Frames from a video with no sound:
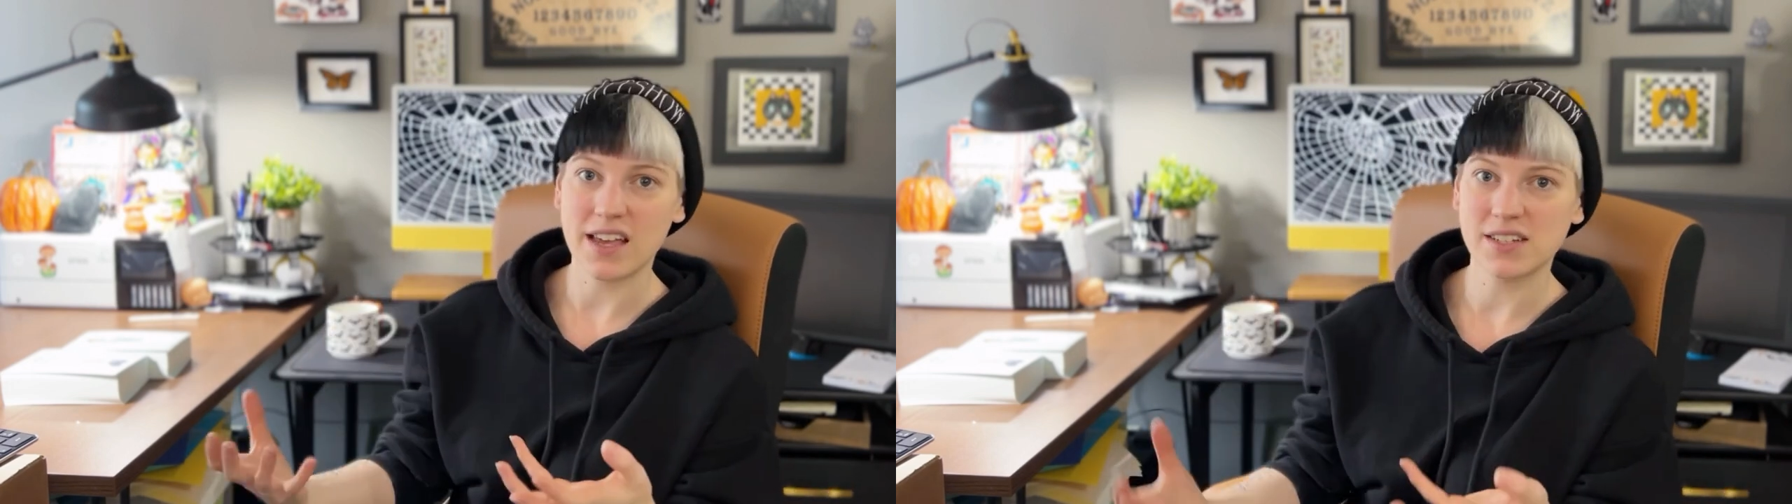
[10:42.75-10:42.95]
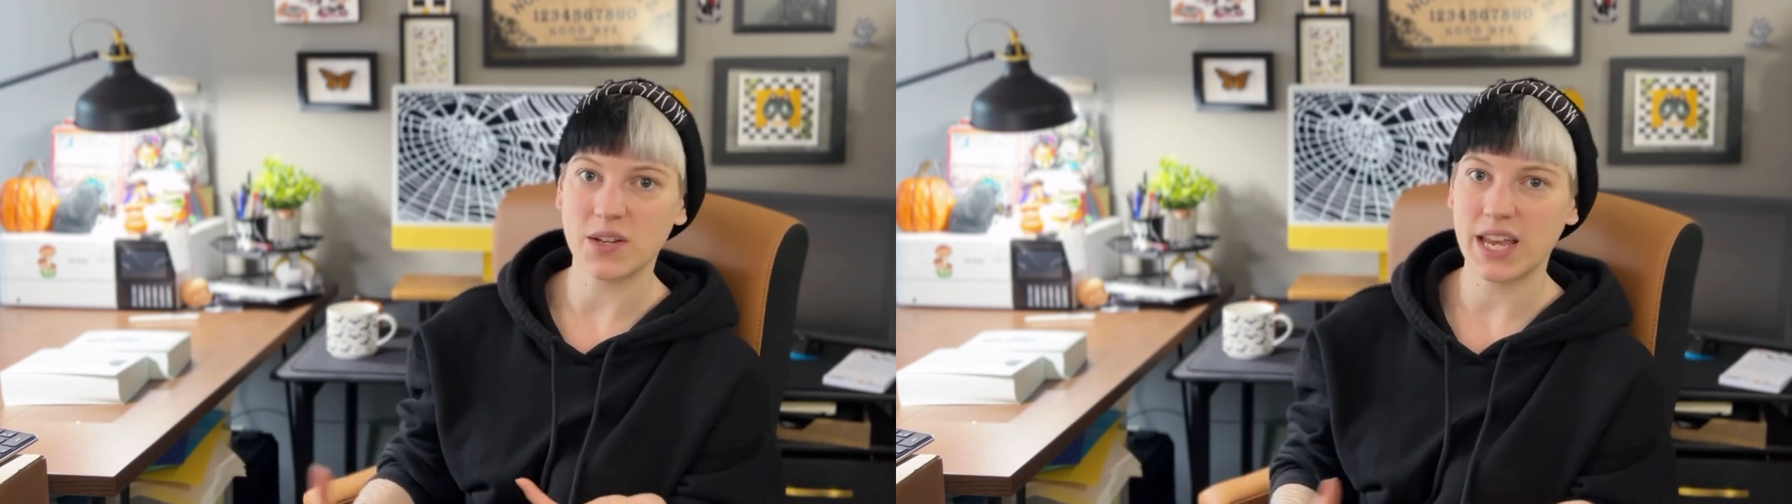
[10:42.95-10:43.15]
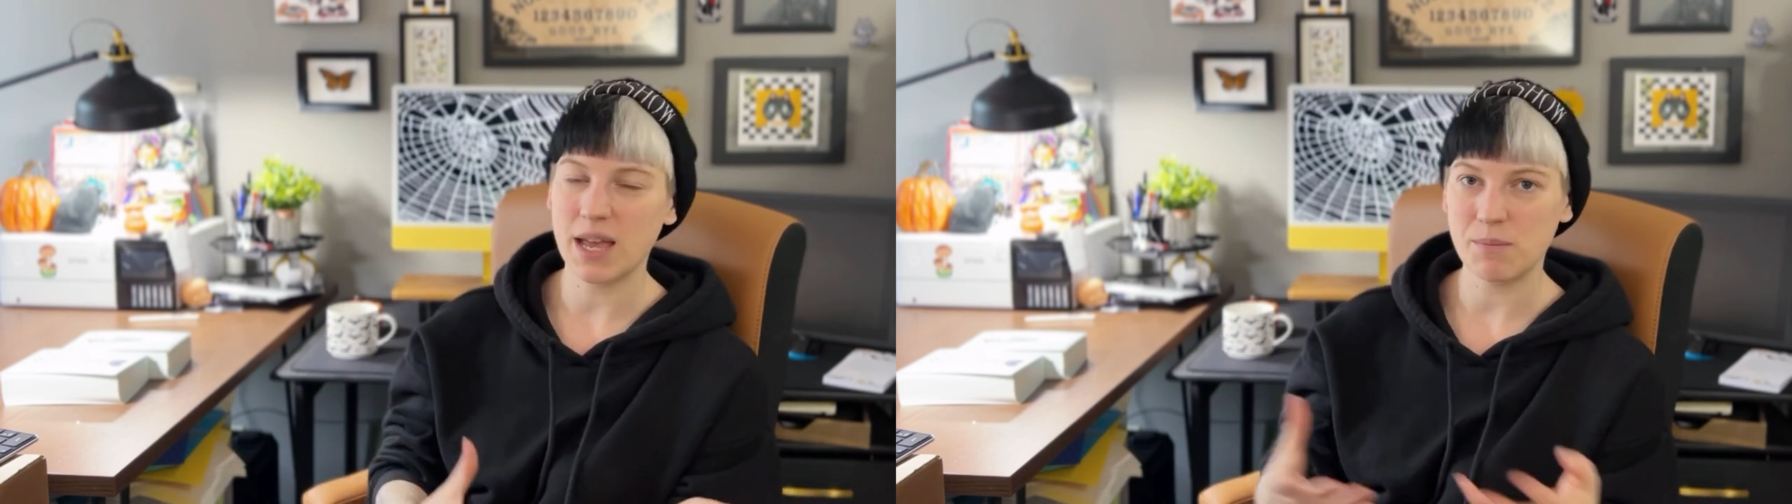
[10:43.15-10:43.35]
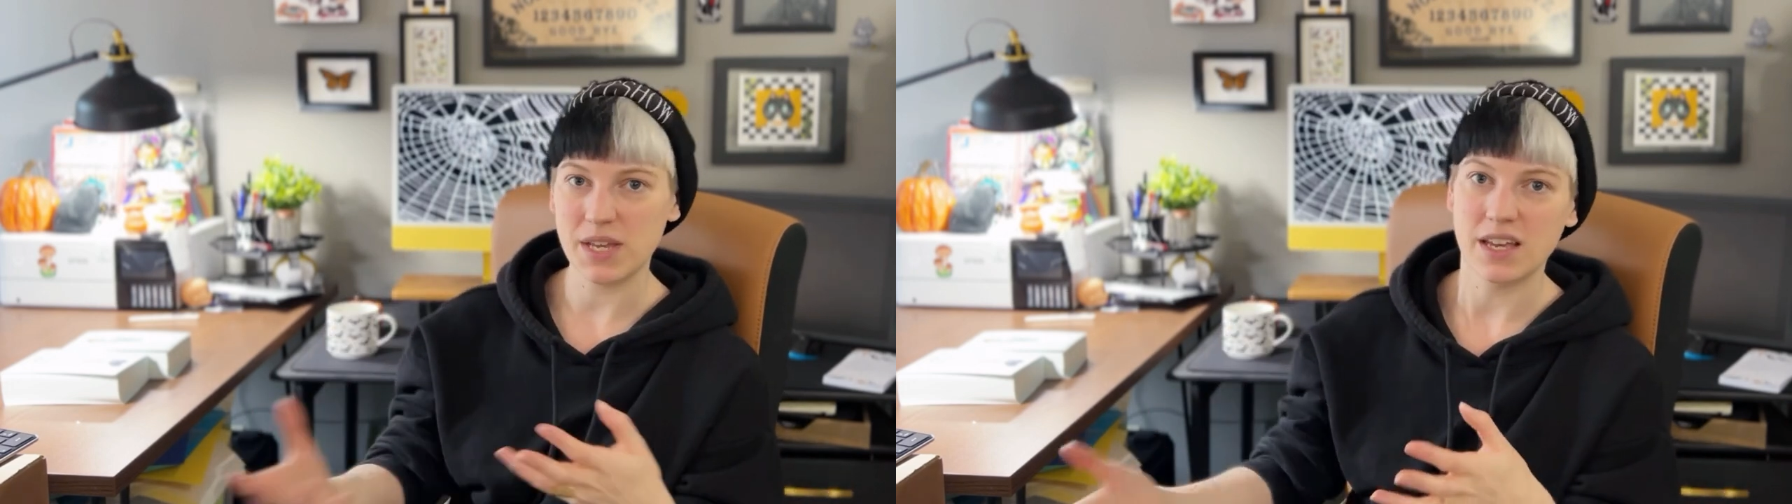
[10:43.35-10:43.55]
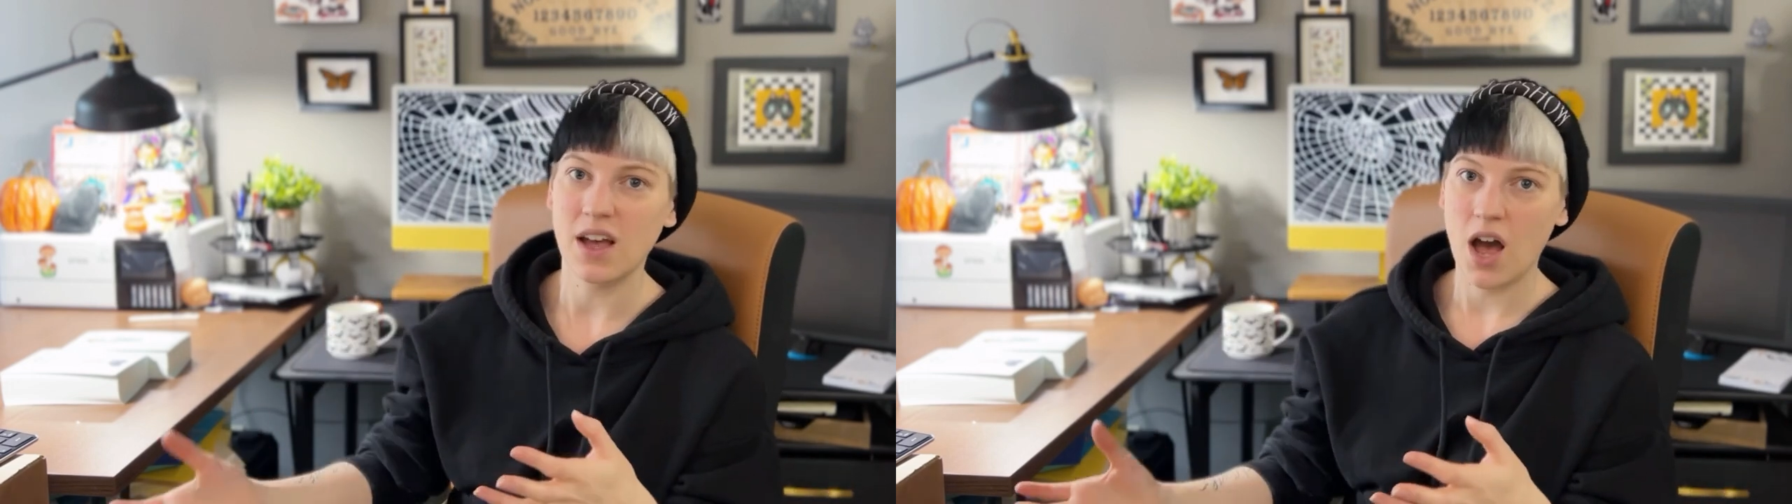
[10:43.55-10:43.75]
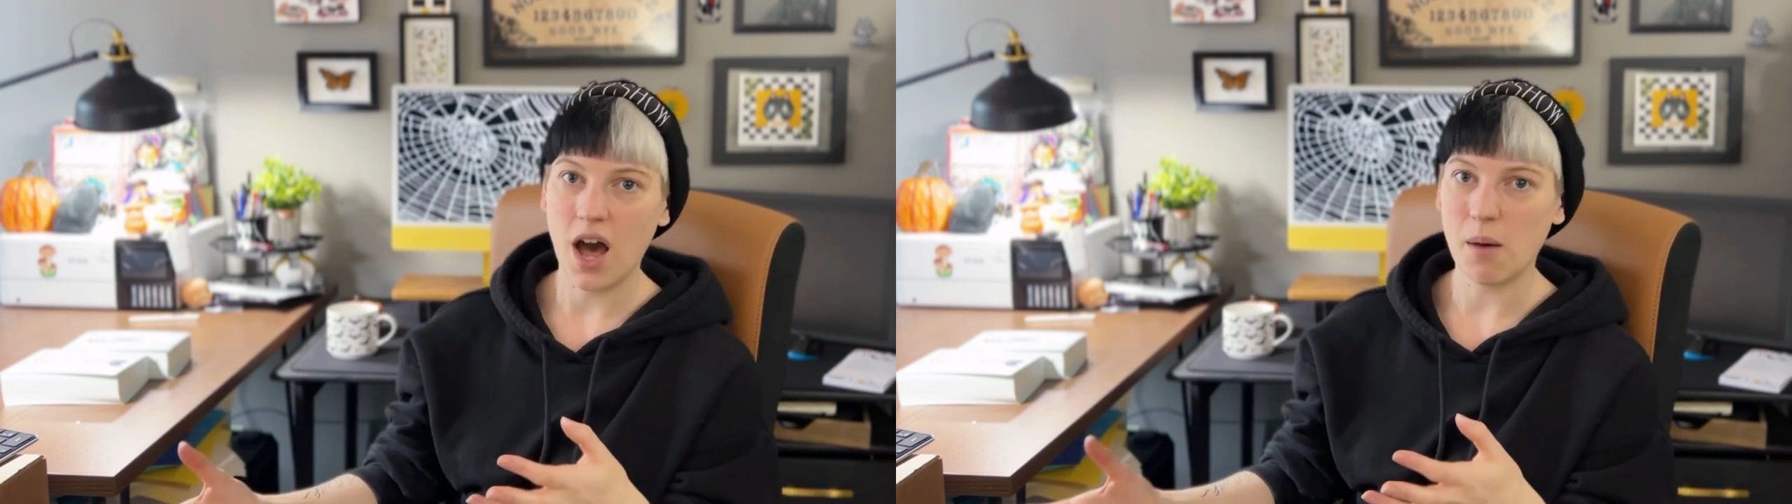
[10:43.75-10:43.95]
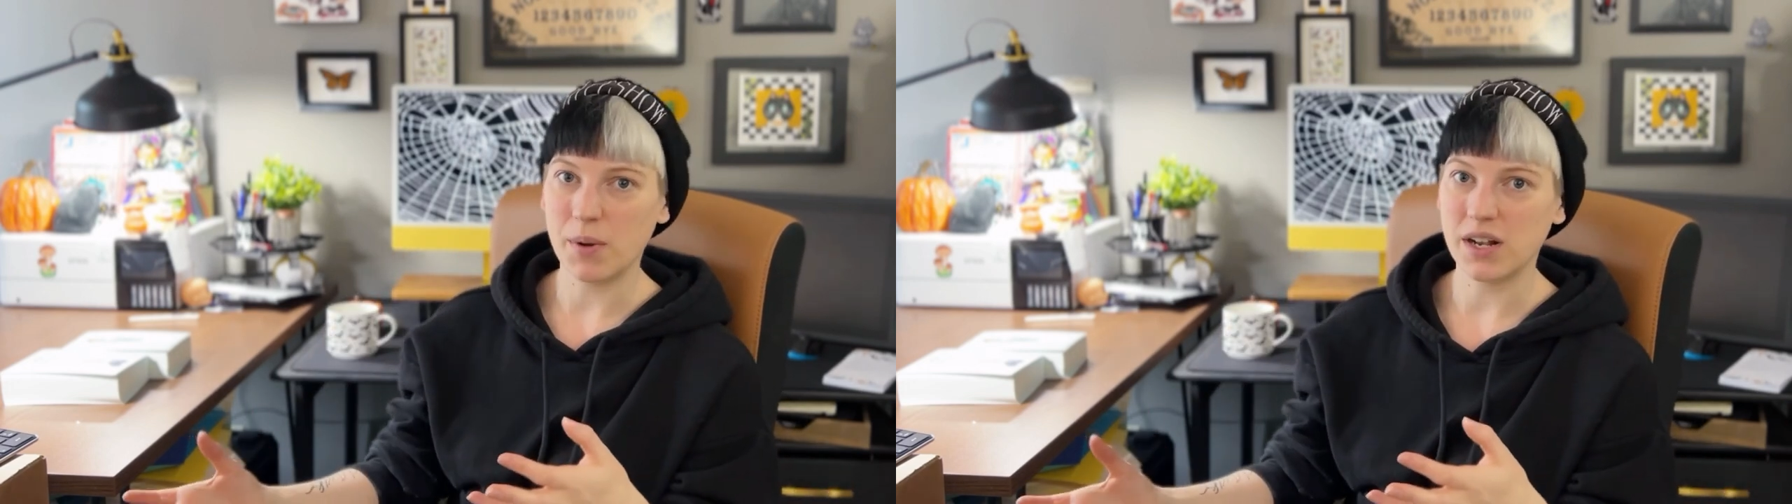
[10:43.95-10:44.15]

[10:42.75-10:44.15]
so I can't be hopping